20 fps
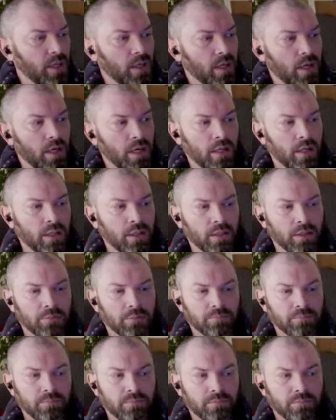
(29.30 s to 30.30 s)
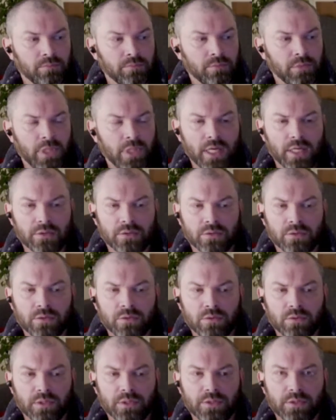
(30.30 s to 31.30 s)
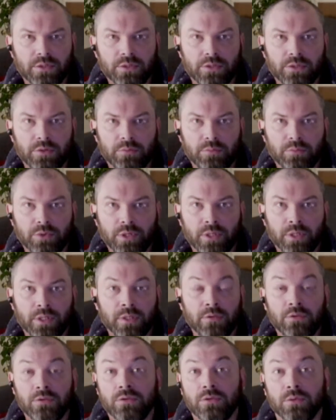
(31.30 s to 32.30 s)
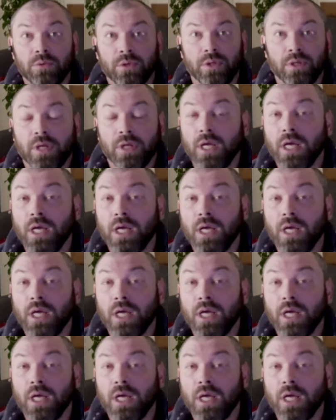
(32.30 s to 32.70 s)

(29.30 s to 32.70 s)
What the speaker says: Um, yeah, so let's just jump right into it.